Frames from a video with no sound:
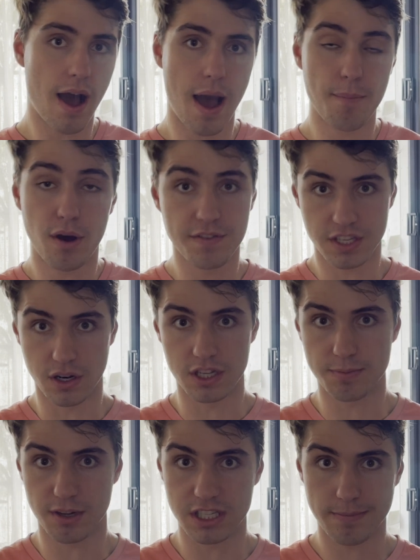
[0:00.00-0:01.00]
I'm obviously
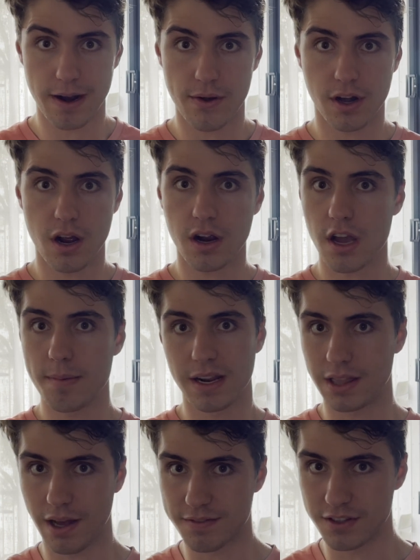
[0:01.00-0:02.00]
not sponsored by Rokoko, but
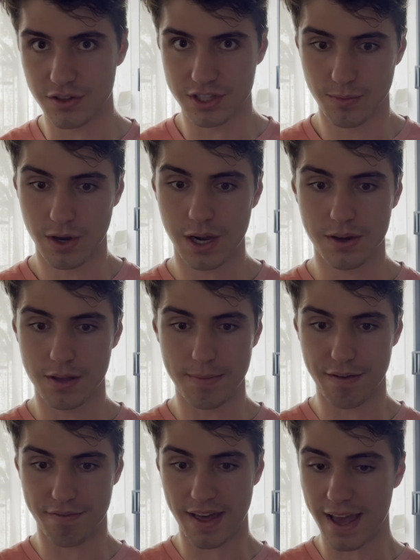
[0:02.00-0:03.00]
I'd love to do some work with
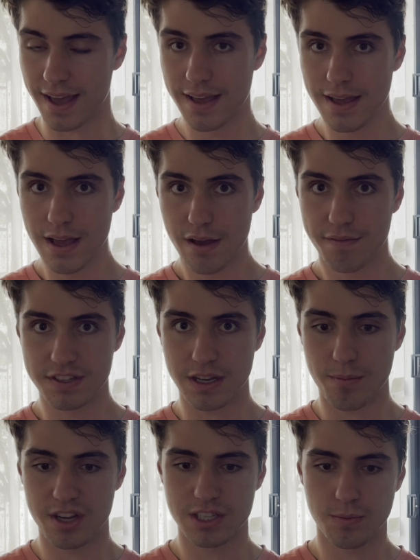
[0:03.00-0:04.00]
them if they, for
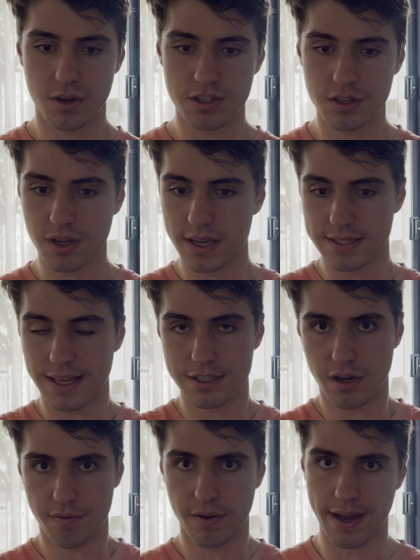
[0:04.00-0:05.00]
some reason, want to, because their
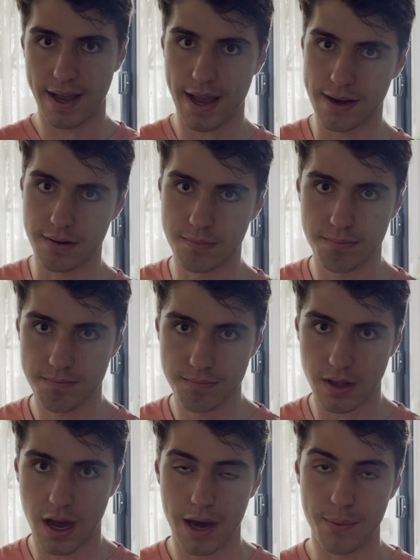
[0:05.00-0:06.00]
software and
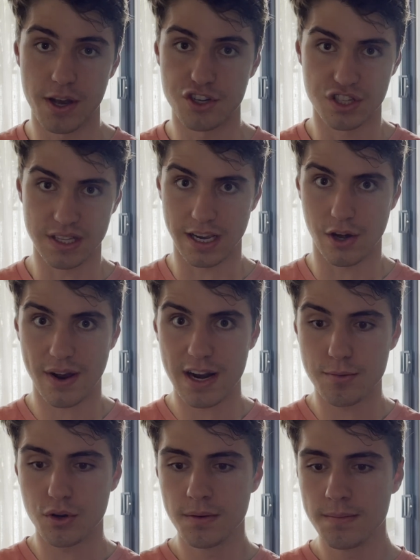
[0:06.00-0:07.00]
hardware is just
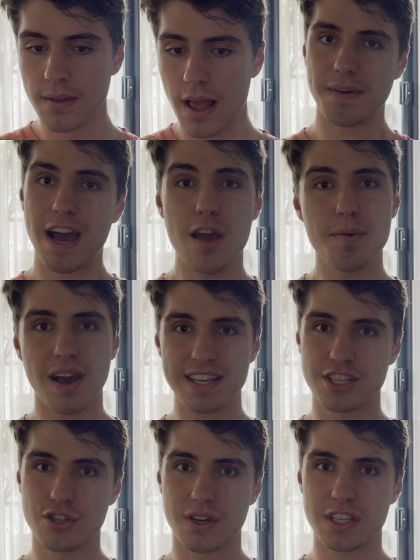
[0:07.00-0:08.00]
incredible. I hope you
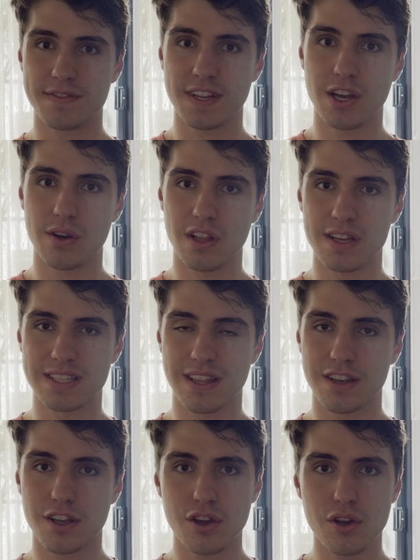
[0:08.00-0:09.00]
guys enjoyed this video and learned
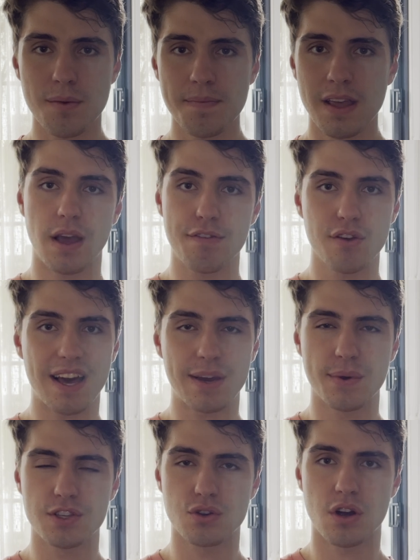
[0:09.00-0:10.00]
something new. If you like
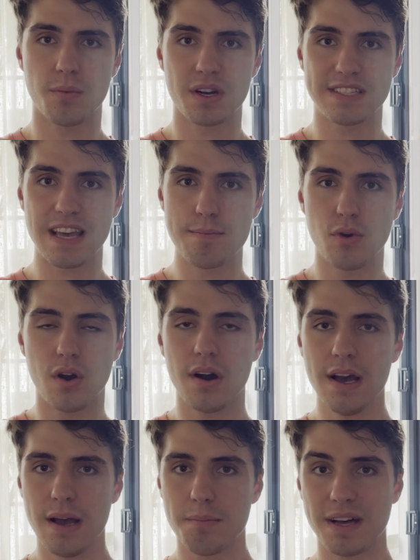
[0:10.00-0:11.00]
what you saw and want to see
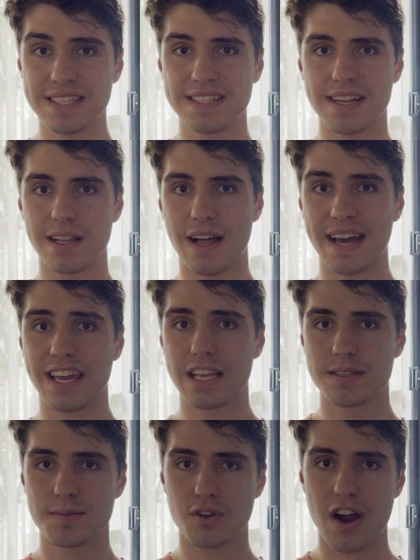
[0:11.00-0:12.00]
more, please consider liking and
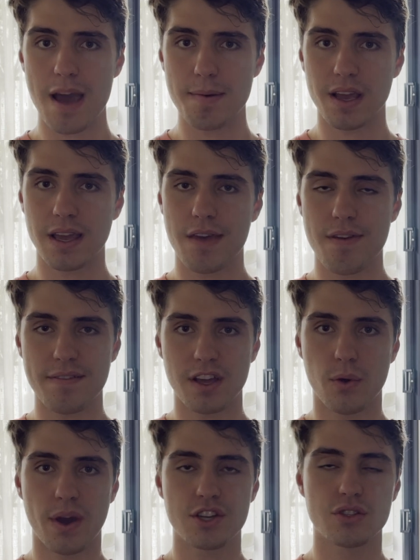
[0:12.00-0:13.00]
subscribing. If you have any
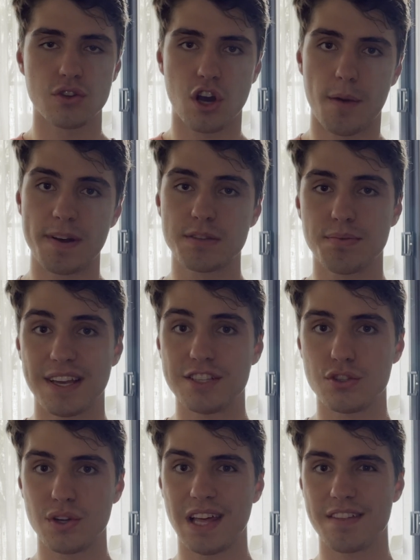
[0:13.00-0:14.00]
questions or comments, please
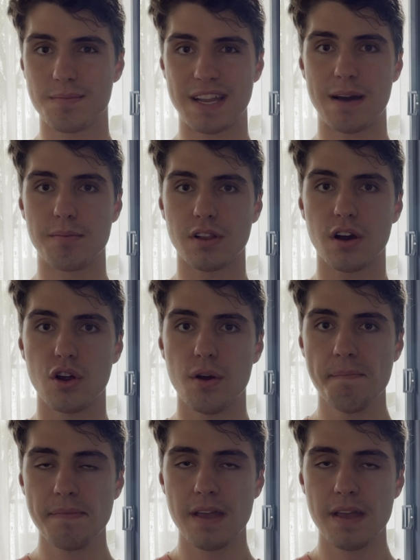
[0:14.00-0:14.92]
do leave them down below.